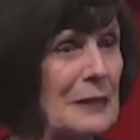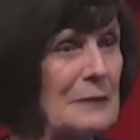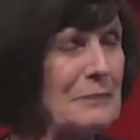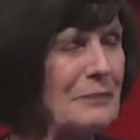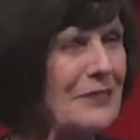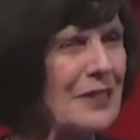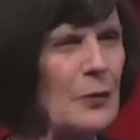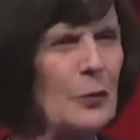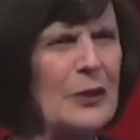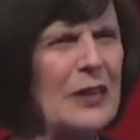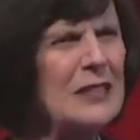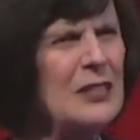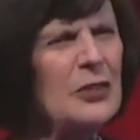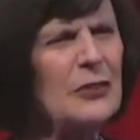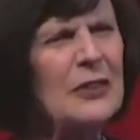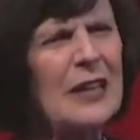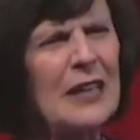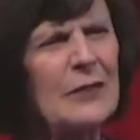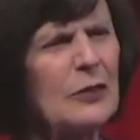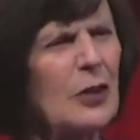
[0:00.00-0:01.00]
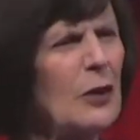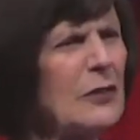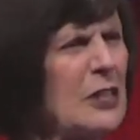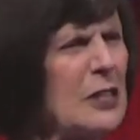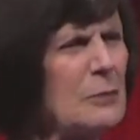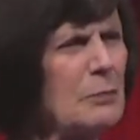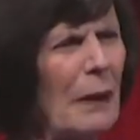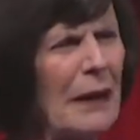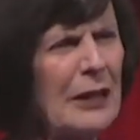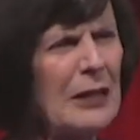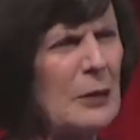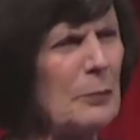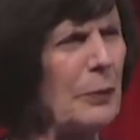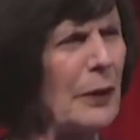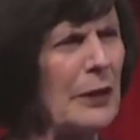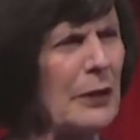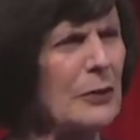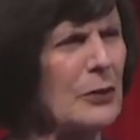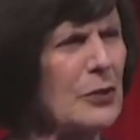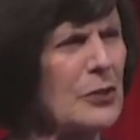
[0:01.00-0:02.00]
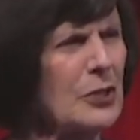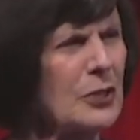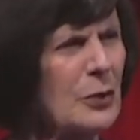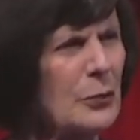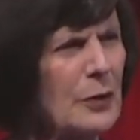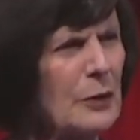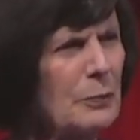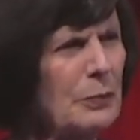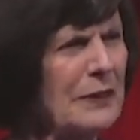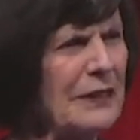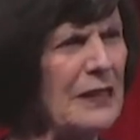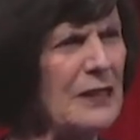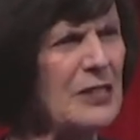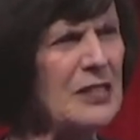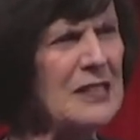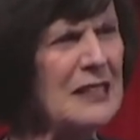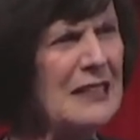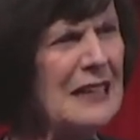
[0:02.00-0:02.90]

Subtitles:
when I started having all these body parts replaced,